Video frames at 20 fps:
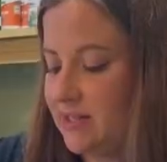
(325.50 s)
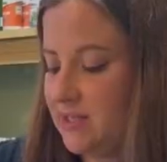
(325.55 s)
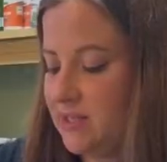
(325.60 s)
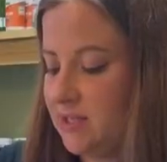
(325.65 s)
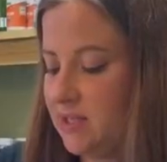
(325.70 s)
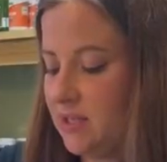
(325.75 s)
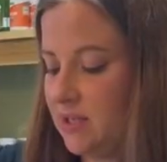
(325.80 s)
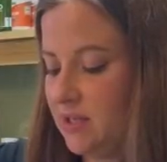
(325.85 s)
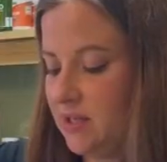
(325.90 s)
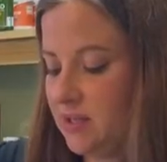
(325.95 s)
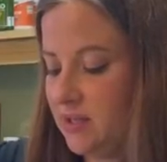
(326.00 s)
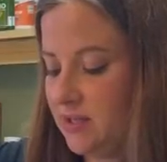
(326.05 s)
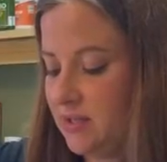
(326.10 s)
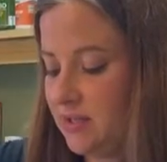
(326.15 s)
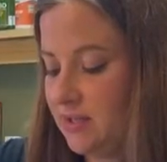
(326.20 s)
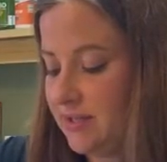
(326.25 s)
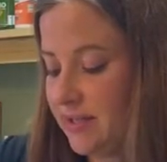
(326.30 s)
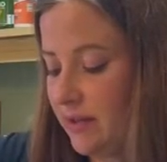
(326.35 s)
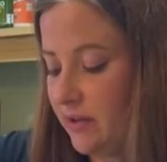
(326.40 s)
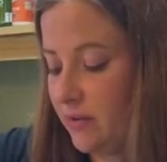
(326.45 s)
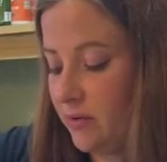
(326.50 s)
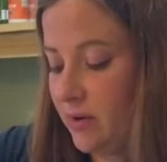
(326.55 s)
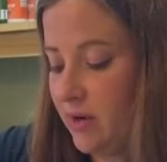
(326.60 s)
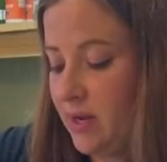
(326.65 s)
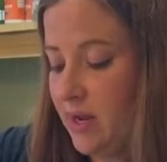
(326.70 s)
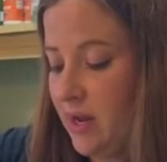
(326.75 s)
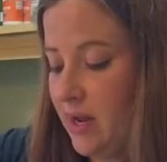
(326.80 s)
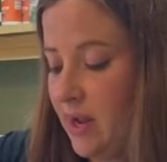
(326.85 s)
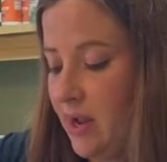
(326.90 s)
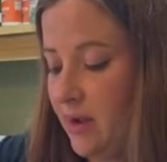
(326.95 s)
as the
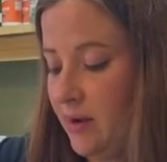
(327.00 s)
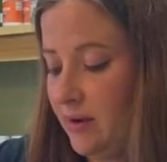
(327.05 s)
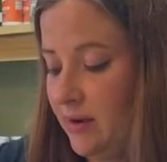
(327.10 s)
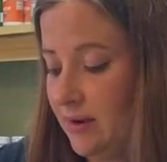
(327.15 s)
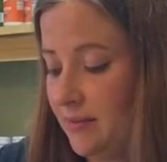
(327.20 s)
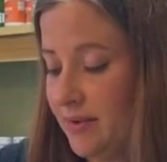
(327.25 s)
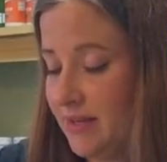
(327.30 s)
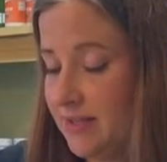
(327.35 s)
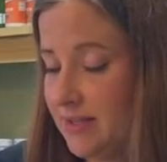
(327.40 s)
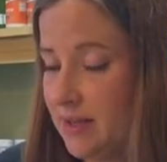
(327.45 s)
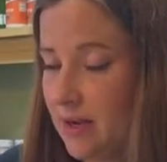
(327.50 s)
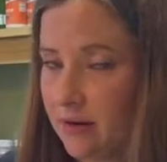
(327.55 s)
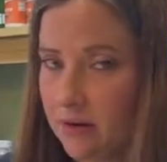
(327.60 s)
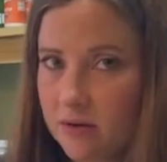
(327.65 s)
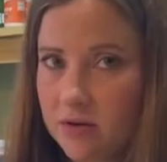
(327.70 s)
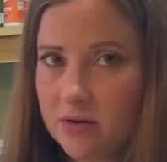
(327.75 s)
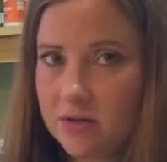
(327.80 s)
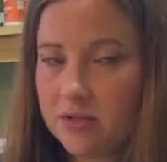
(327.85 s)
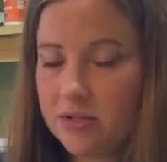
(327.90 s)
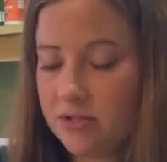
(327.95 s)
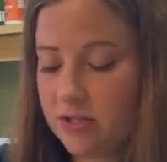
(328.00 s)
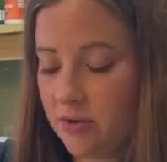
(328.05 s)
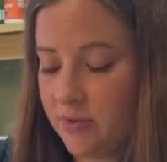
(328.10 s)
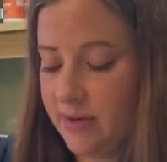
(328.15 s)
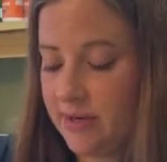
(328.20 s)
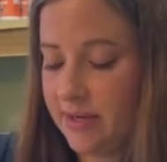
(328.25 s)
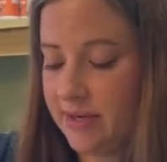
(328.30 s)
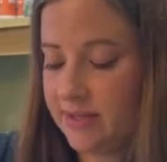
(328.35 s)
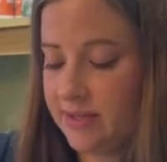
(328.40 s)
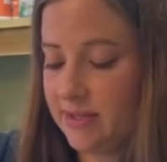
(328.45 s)
celery is not cooked, so
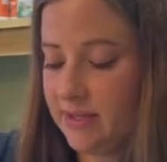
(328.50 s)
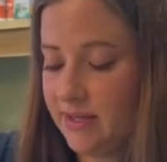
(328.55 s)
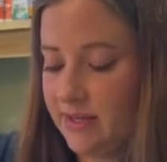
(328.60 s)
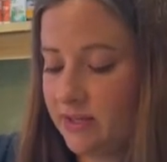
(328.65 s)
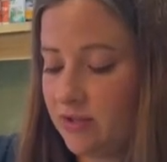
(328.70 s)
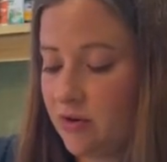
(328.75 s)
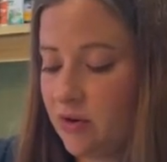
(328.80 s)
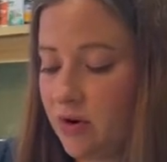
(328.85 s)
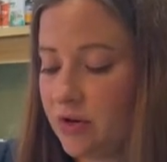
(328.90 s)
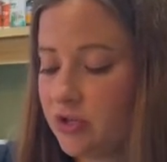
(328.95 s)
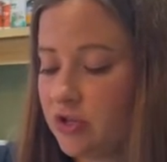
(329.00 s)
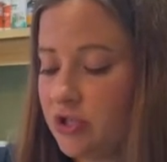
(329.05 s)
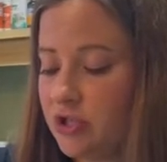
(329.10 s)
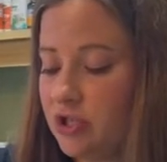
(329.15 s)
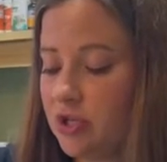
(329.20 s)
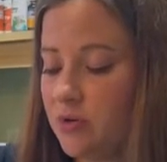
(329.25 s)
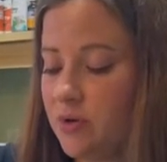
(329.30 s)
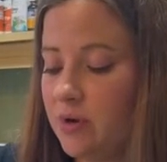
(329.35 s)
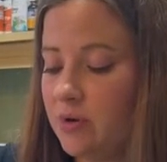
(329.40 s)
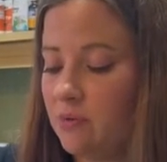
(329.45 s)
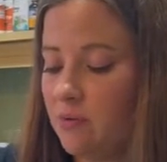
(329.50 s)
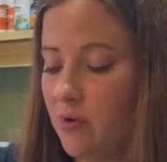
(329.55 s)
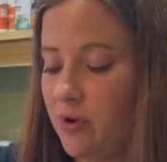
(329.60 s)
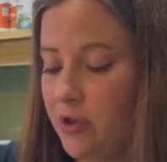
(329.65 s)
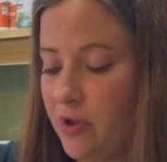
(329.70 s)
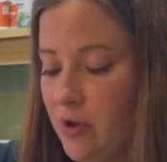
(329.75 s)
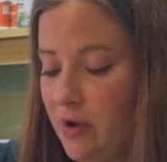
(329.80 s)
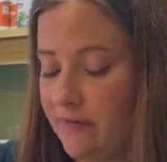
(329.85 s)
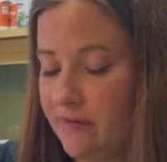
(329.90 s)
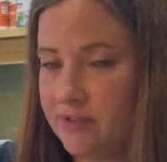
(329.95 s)
it has a nice crunch to it. When
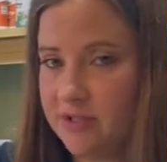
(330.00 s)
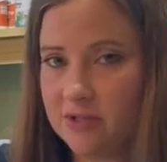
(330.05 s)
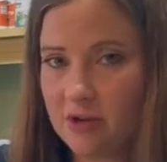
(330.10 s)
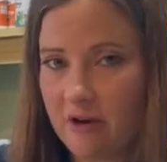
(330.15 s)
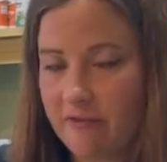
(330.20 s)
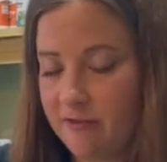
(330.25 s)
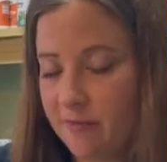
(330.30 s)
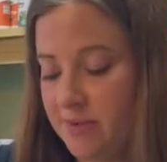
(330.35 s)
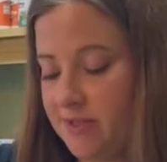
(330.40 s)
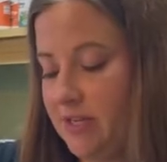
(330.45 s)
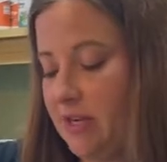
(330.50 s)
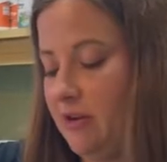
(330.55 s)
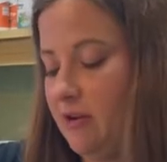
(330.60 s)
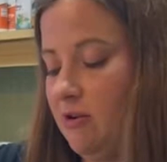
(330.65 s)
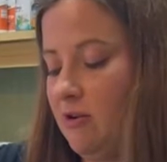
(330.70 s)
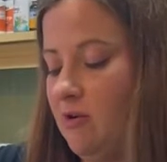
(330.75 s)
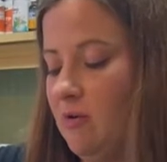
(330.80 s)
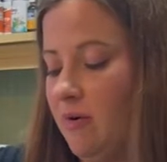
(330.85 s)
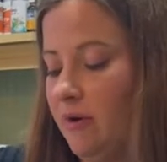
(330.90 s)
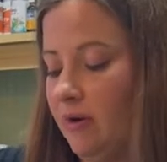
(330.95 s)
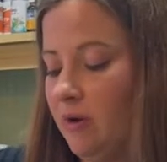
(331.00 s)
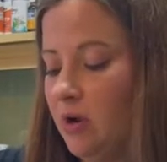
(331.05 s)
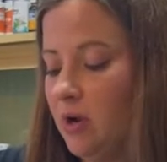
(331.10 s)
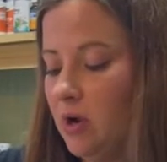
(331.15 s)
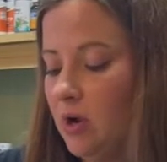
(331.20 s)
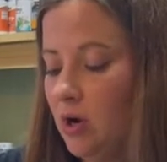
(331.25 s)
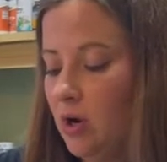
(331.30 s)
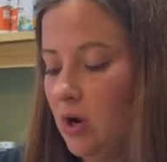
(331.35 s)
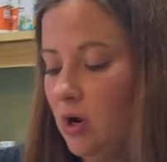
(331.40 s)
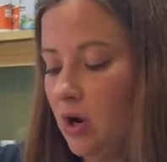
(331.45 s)
you have a soft potato and
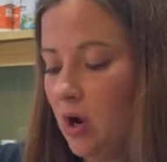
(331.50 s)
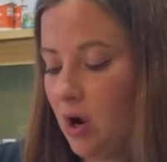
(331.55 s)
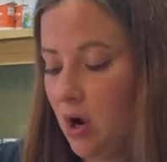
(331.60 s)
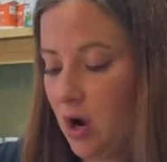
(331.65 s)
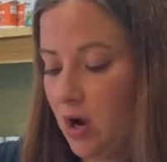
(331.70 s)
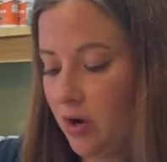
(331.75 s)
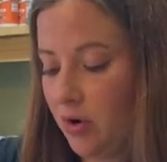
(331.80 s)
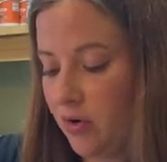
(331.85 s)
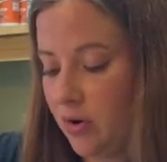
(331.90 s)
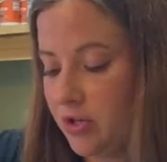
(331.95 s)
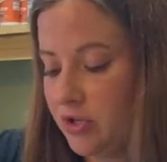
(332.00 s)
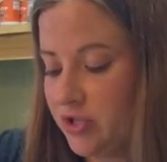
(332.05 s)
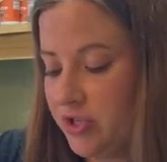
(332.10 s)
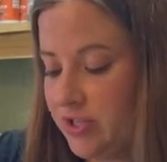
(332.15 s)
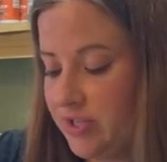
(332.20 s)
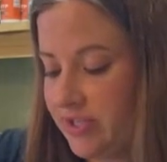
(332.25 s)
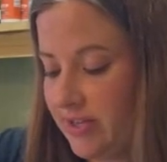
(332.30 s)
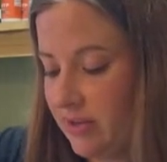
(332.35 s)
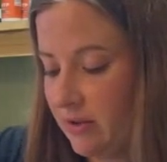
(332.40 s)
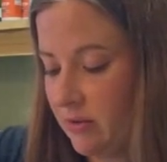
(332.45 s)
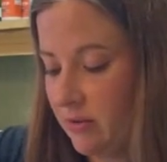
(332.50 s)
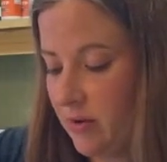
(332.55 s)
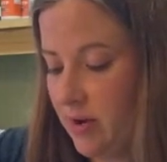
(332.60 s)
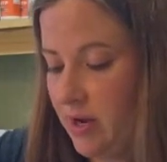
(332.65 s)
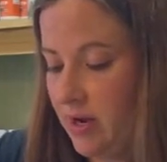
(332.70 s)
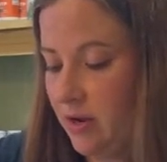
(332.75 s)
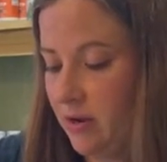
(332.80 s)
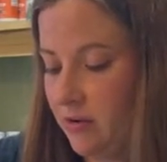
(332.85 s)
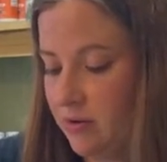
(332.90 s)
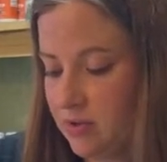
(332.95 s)
crunchy celery,
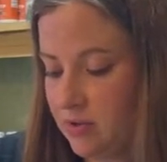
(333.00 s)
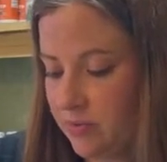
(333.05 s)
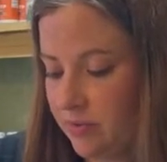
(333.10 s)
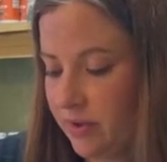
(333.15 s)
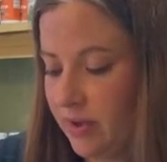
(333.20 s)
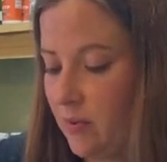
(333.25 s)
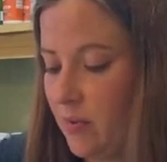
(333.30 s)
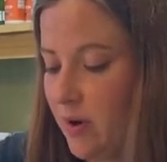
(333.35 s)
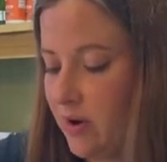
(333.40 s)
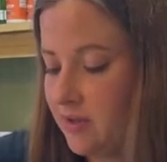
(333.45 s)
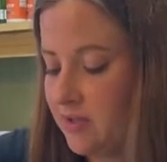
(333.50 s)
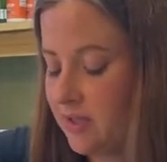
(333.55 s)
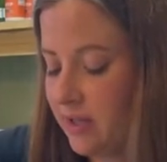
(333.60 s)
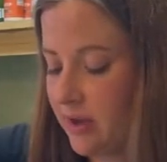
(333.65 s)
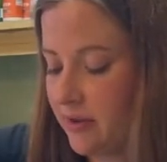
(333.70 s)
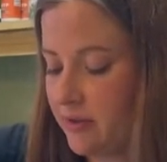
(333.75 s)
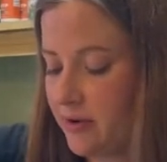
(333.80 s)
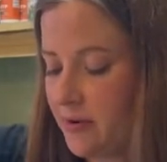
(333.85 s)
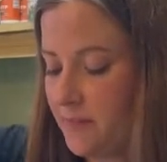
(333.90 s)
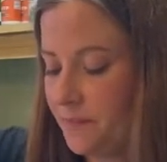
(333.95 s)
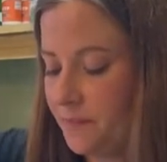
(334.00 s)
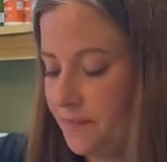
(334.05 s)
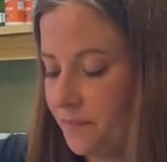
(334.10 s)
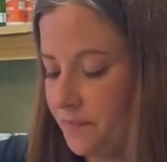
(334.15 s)
it goes really well together.